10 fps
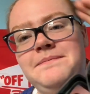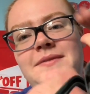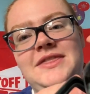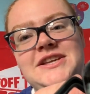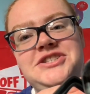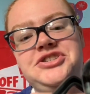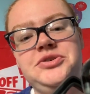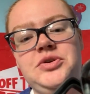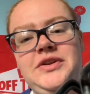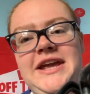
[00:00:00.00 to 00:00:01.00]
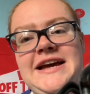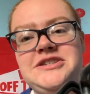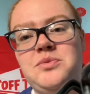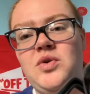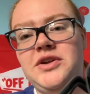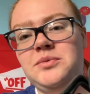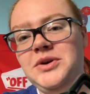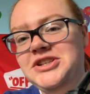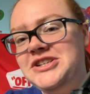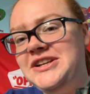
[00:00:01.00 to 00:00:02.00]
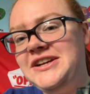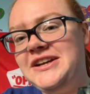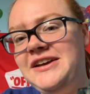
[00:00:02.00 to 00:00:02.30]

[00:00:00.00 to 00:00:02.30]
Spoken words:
This dude only has 1. We're just gonna